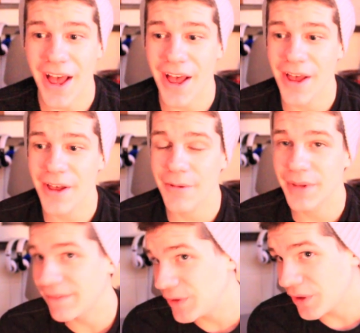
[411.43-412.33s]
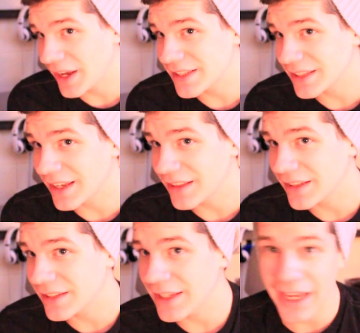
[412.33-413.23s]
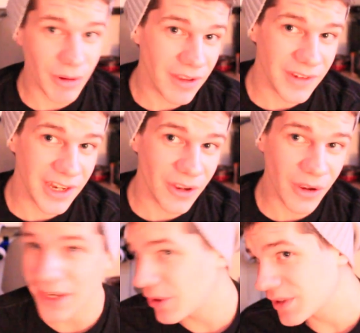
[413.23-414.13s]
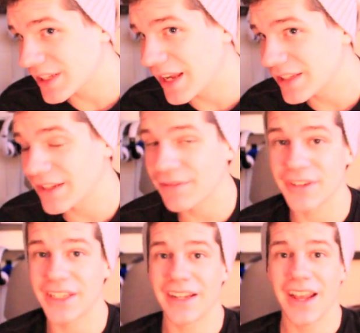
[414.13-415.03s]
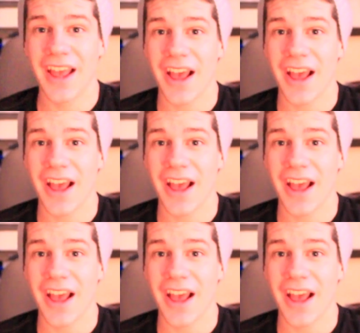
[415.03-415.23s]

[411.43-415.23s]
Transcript: If you guys like the DIY video, I know it's kind of different,